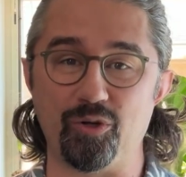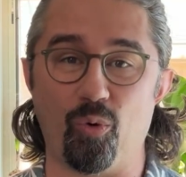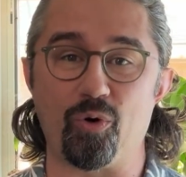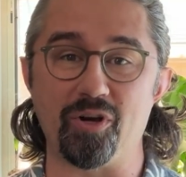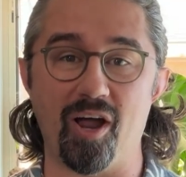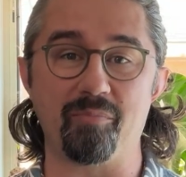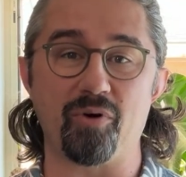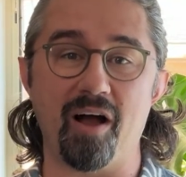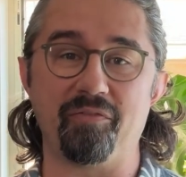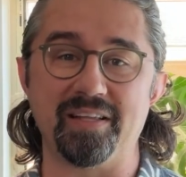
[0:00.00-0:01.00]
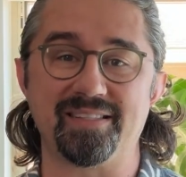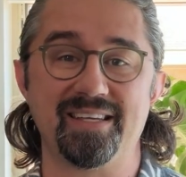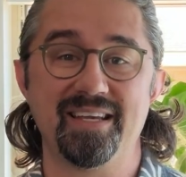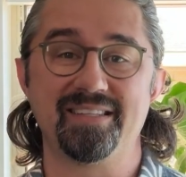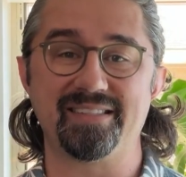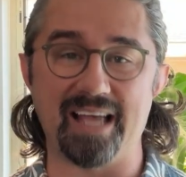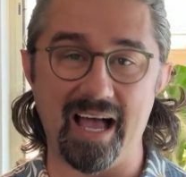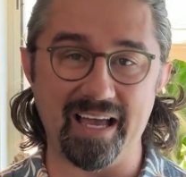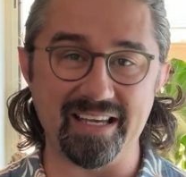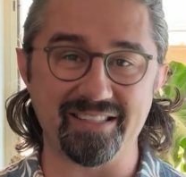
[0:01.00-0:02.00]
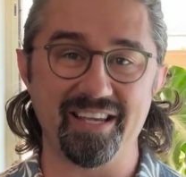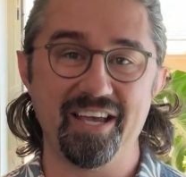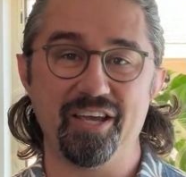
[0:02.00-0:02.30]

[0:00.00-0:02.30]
your nonprofit's size,